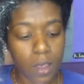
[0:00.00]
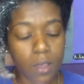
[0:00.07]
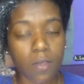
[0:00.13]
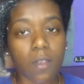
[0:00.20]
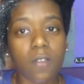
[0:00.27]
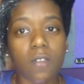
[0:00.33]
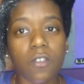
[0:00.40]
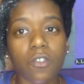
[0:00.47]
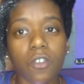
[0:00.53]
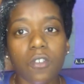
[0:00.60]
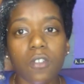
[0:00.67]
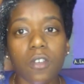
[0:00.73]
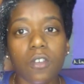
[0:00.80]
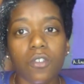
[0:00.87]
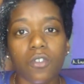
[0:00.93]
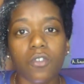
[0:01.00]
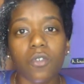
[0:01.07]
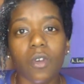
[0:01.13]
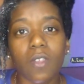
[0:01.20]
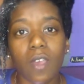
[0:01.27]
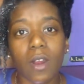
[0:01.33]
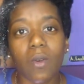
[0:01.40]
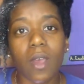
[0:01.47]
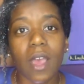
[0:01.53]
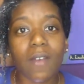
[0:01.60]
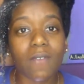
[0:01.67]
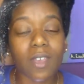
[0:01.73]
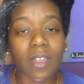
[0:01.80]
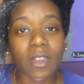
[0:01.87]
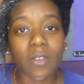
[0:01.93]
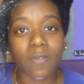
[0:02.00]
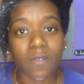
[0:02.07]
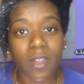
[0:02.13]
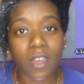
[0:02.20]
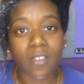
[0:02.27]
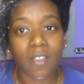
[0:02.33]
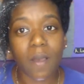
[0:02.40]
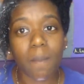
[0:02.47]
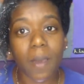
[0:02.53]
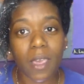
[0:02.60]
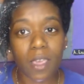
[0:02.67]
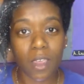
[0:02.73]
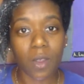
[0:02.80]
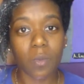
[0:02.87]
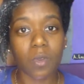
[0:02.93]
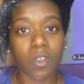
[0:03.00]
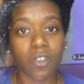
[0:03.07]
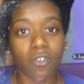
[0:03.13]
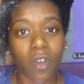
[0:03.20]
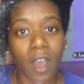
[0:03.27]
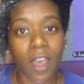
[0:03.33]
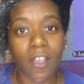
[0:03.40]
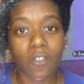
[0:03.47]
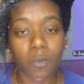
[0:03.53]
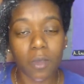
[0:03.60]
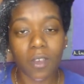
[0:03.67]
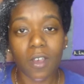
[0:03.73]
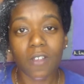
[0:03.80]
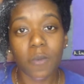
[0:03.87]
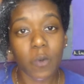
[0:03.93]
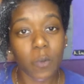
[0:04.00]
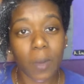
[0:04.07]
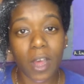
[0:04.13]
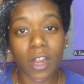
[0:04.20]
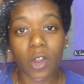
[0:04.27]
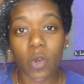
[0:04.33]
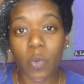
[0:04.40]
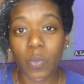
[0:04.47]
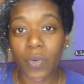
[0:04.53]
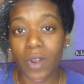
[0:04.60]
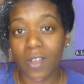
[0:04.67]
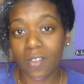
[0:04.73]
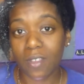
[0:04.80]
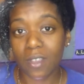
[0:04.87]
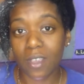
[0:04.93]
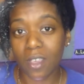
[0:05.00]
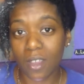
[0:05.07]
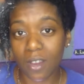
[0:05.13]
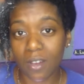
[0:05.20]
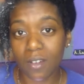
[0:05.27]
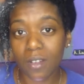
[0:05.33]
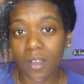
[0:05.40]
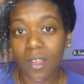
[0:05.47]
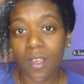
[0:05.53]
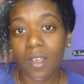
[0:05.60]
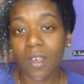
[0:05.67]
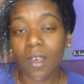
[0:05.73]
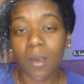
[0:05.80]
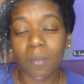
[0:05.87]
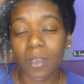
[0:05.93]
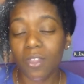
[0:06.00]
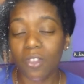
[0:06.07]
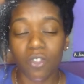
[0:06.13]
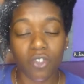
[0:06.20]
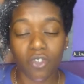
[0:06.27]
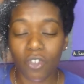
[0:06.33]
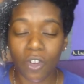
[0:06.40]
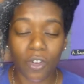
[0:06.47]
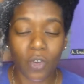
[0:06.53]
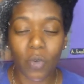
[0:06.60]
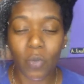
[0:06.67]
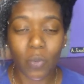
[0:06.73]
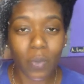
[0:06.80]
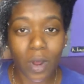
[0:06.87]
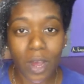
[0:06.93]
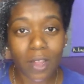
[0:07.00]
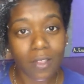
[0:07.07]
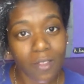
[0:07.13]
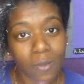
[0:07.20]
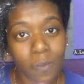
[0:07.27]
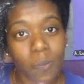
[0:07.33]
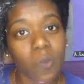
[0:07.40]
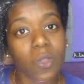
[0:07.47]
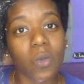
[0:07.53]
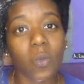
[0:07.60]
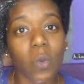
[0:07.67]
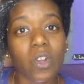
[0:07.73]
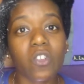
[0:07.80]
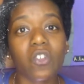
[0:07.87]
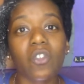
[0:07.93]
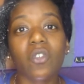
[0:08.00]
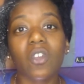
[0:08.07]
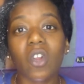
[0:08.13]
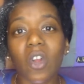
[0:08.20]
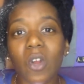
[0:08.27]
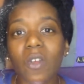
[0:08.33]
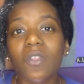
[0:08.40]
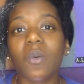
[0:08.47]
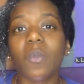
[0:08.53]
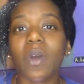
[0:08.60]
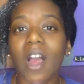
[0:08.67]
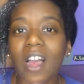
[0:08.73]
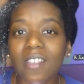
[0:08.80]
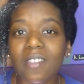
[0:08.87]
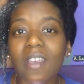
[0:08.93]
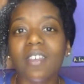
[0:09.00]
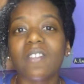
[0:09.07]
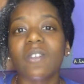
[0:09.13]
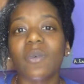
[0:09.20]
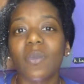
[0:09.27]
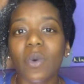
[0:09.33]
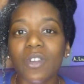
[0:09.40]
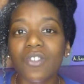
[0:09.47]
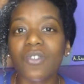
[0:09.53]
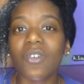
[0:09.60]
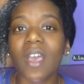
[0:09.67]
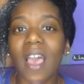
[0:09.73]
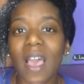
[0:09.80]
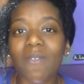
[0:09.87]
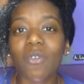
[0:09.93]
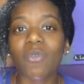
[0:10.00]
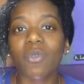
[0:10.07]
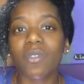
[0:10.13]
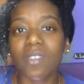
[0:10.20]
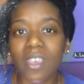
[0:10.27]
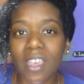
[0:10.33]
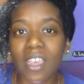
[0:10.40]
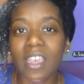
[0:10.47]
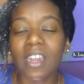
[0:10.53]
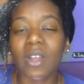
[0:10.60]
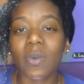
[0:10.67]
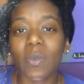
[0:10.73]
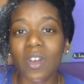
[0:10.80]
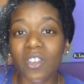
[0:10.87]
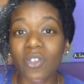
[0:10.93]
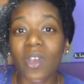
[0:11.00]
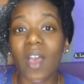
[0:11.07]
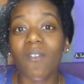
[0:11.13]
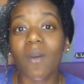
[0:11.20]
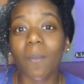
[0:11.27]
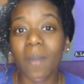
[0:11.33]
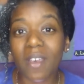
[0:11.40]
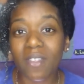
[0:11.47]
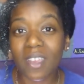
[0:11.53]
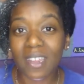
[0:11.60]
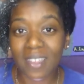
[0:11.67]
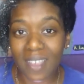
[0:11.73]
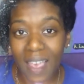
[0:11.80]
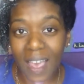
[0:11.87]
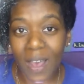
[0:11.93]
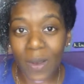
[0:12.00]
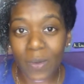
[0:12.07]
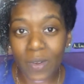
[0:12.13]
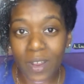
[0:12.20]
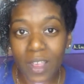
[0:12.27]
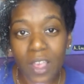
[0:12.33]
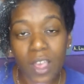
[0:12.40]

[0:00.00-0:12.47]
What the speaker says: This is just to ensure that I don't have any flakes on my hair when it dries because of my low porosity hair. I mean, the struggle. But once you learn the process, and once you have a routine, and once you have a method down,